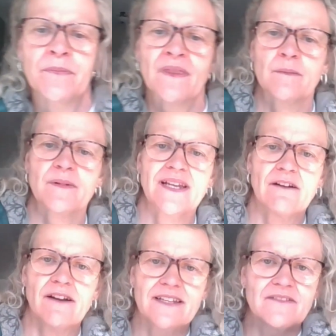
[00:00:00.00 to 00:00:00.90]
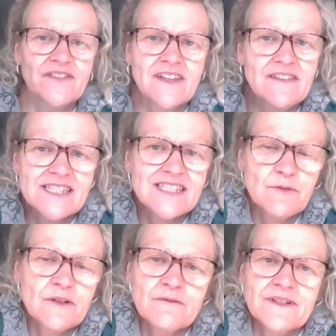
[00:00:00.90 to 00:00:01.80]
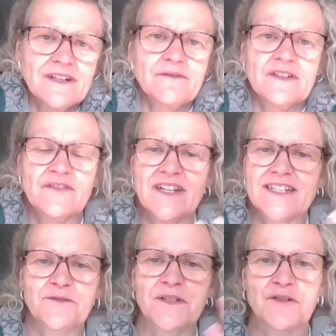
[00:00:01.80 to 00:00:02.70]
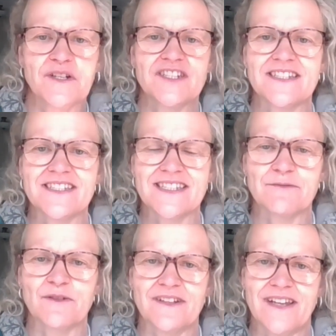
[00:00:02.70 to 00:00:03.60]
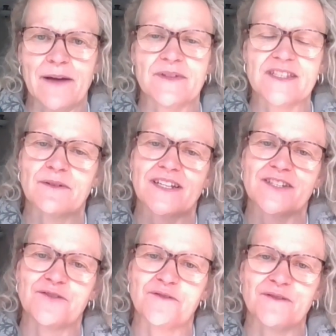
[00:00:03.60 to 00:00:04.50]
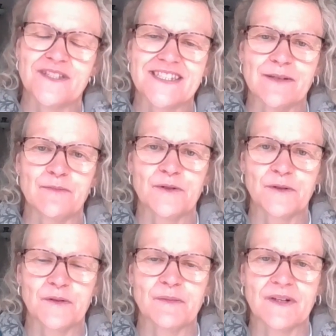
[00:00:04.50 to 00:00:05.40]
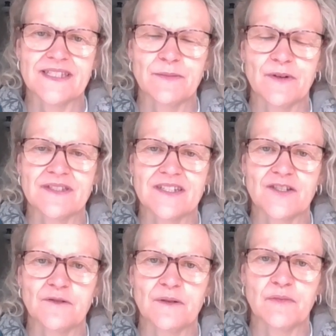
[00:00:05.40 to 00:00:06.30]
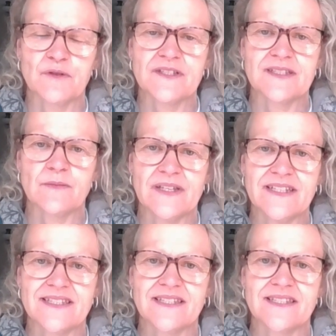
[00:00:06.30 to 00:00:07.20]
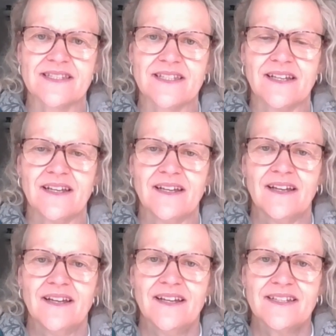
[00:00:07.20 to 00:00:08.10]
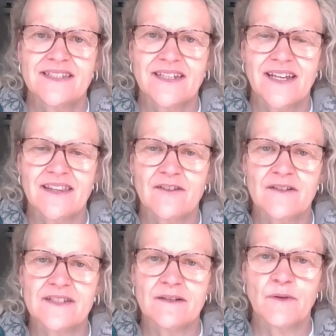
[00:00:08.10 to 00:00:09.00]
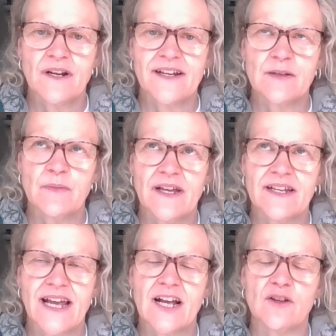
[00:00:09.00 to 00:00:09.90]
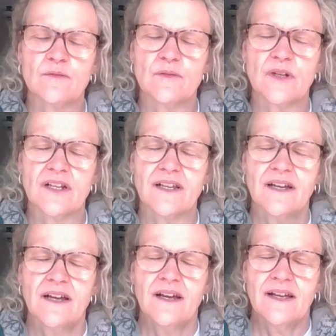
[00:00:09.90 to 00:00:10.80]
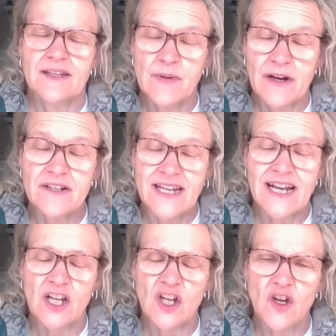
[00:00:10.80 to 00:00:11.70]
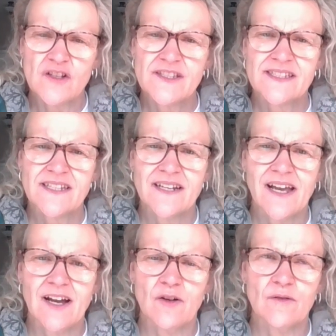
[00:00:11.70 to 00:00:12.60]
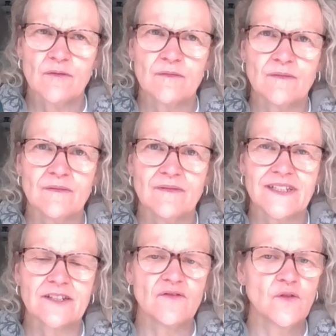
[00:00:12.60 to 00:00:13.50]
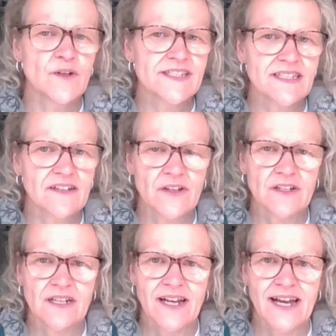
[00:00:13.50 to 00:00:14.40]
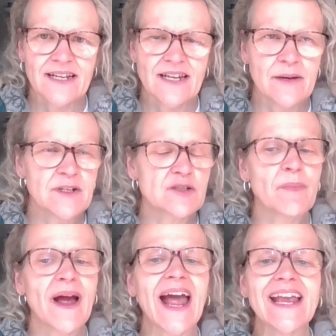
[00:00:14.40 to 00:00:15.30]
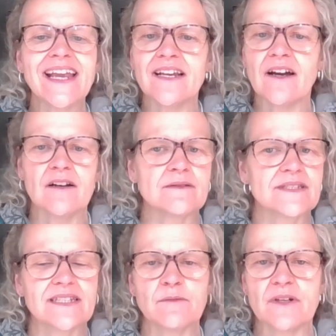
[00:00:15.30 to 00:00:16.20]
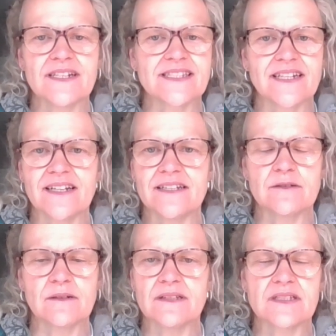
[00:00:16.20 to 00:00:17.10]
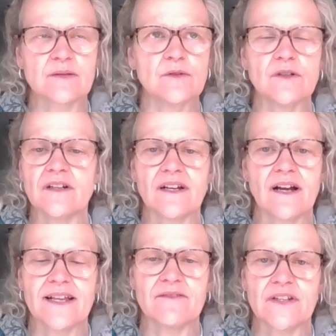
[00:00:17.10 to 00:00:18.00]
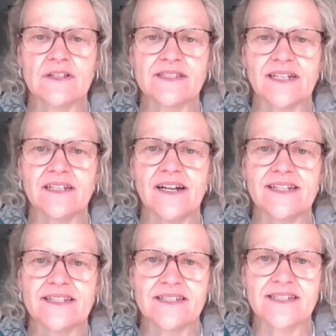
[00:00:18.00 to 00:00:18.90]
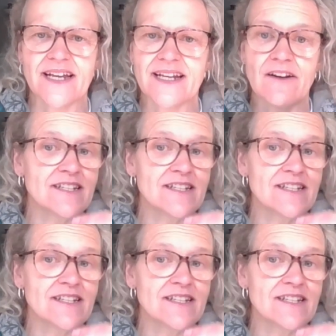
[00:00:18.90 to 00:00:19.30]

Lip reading: But now I can feel, and this is what recovery feel like. Doing the questions is what happens when I do the step work with my sponsor too. It puts the pieces together, and when I compare it to how lost and how little voice I felt I had, and how much pain I was in when I started doing this work, it feels like night and day now.